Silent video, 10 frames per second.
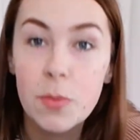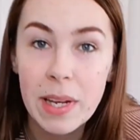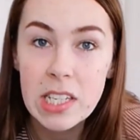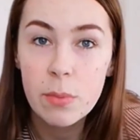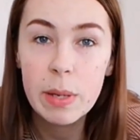
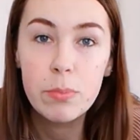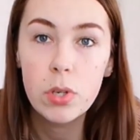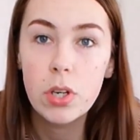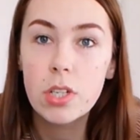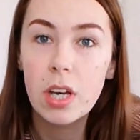depending on my
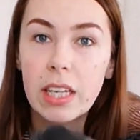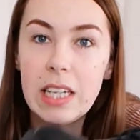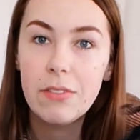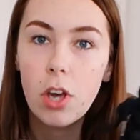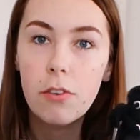mood, I could
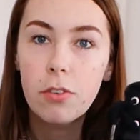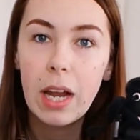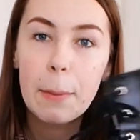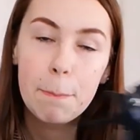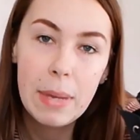either go for
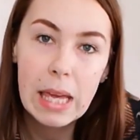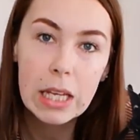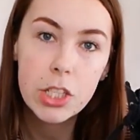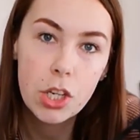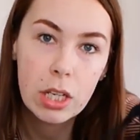like big
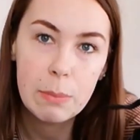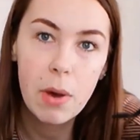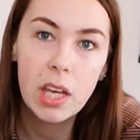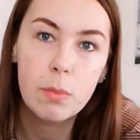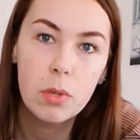chunky
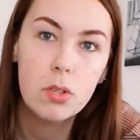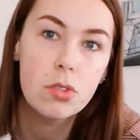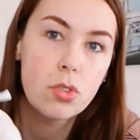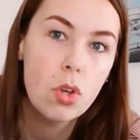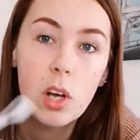biker
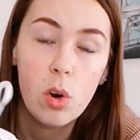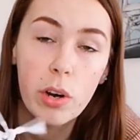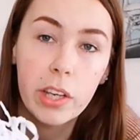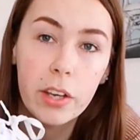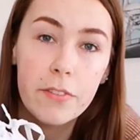boots, or I
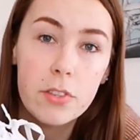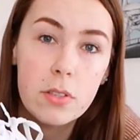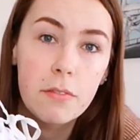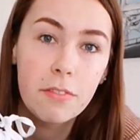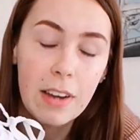could go for
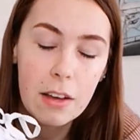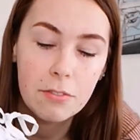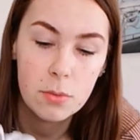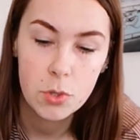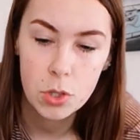some flat form